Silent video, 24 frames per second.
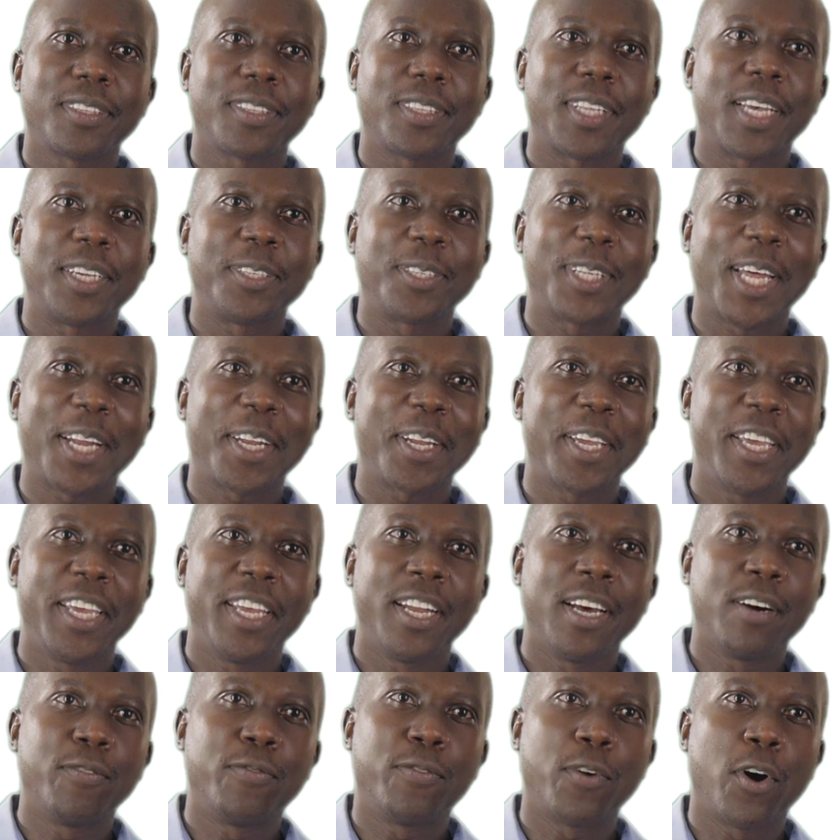There's that
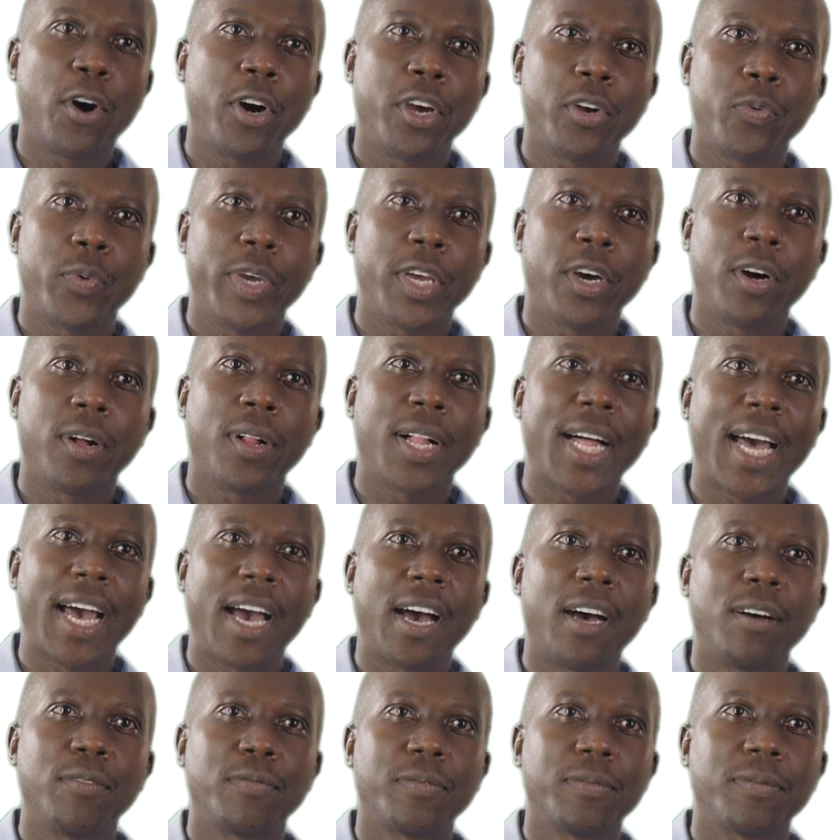inner void we all
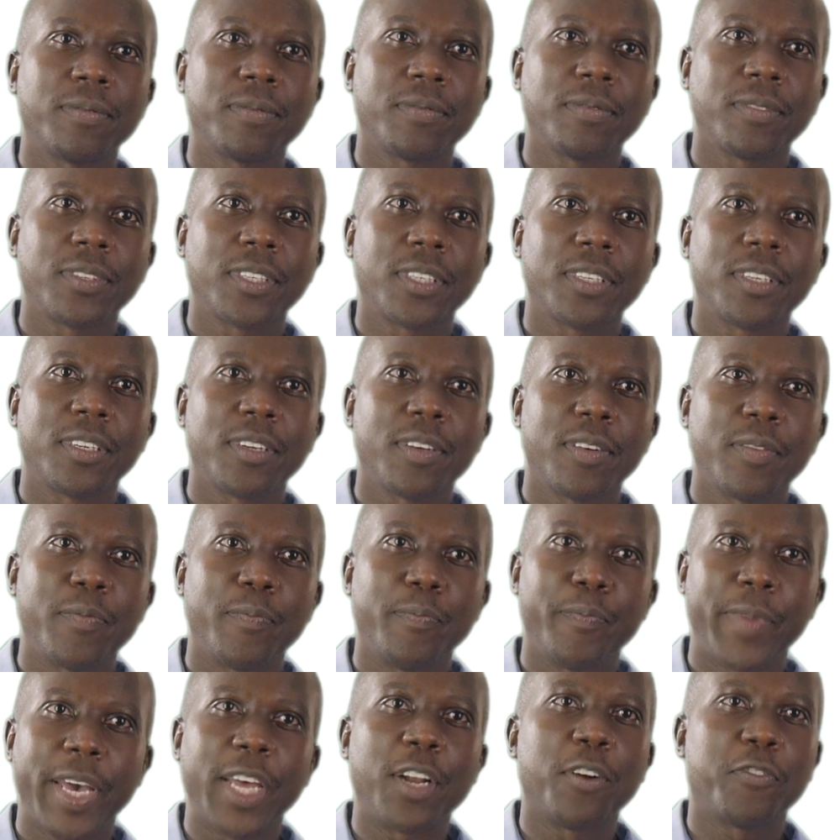have.
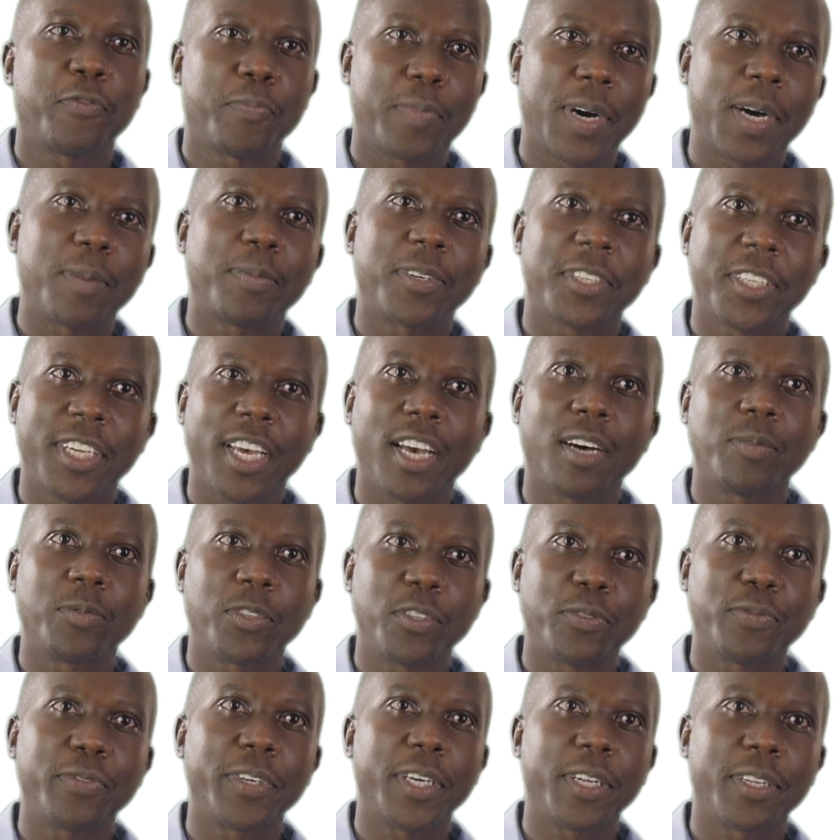Men of Purpose helps
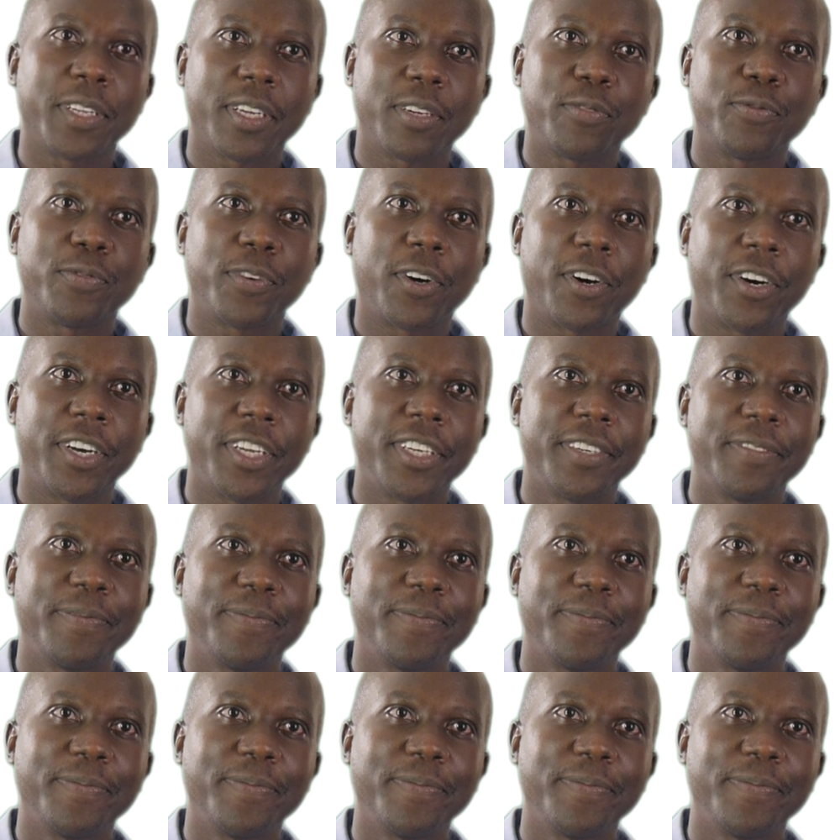you fill that void.